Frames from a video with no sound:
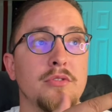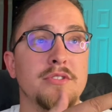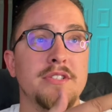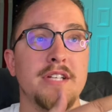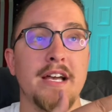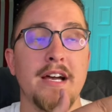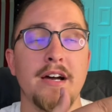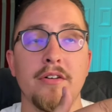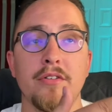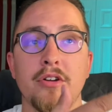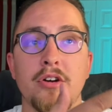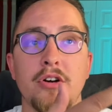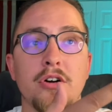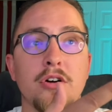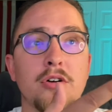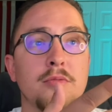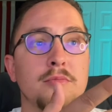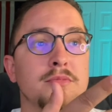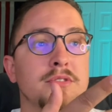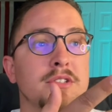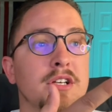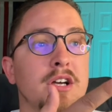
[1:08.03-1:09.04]

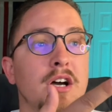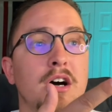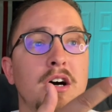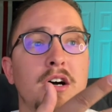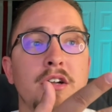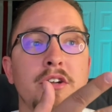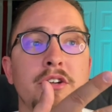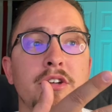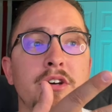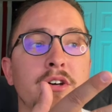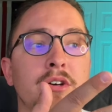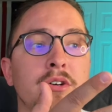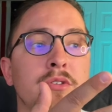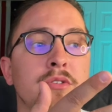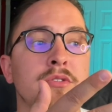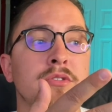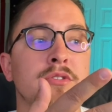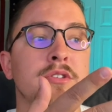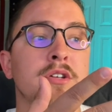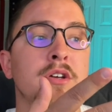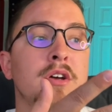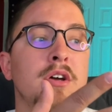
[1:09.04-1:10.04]
townhomes,
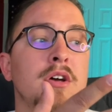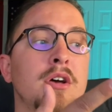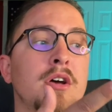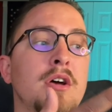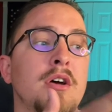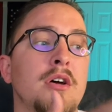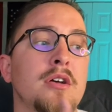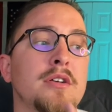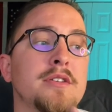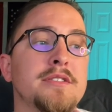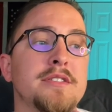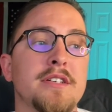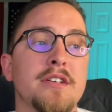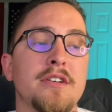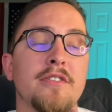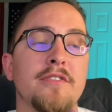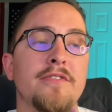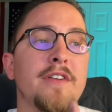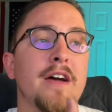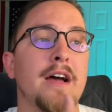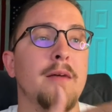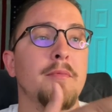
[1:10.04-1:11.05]
condos,
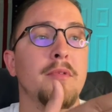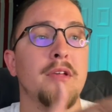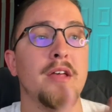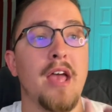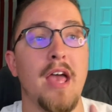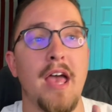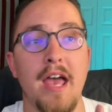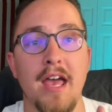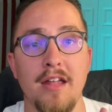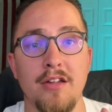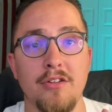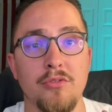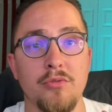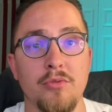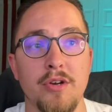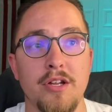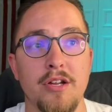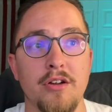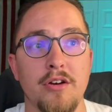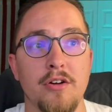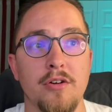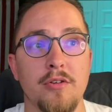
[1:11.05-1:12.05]
single family, and
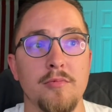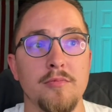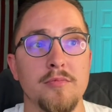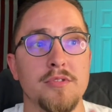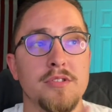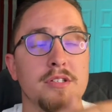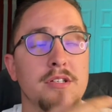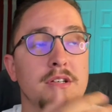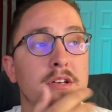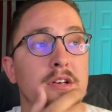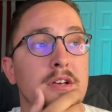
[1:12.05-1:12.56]
twin homes.